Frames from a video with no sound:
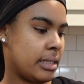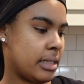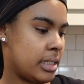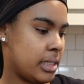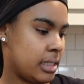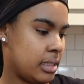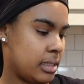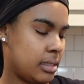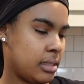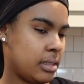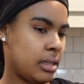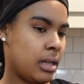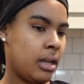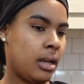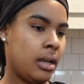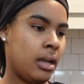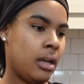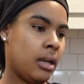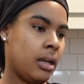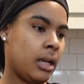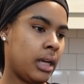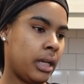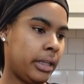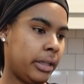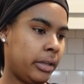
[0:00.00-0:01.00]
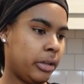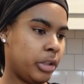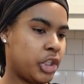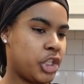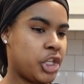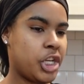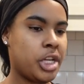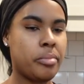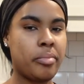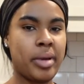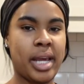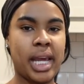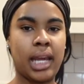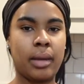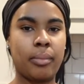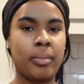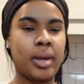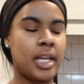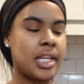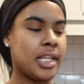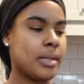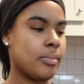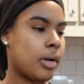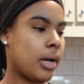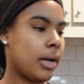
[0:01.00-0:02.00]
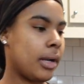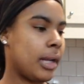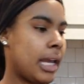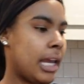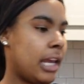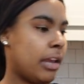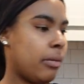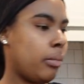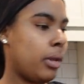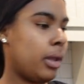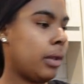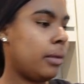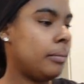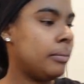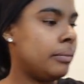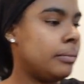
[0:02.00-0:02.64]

it's a little cheap bag PetSmart gave me.